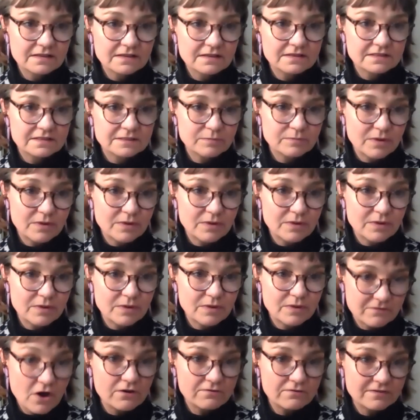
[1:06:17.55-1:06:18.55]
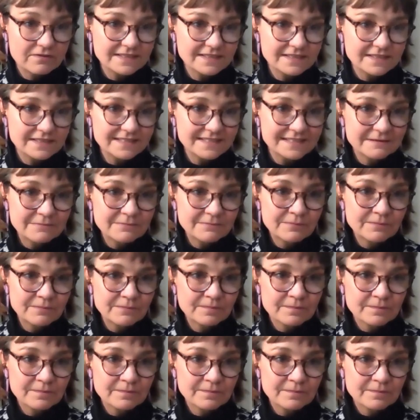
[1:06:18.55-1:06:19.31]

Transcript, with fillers: the spread of COVID,